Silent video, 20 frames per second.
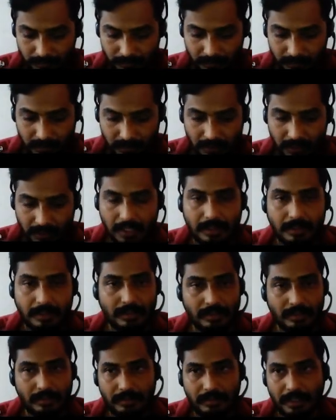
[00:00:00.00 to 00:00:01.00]
with
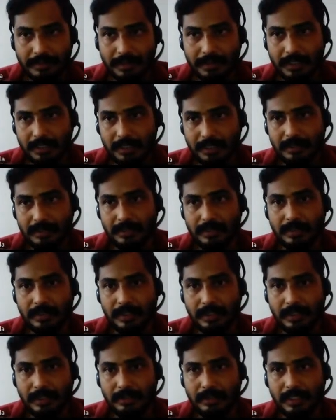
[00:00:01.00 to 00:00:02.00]
regards to vibrations,
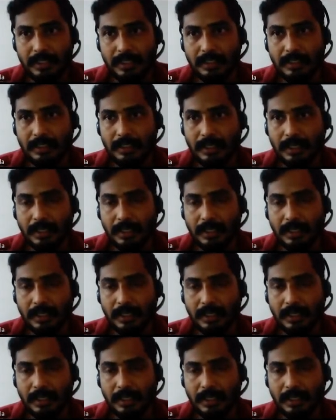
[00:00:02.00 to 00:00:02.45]
still you can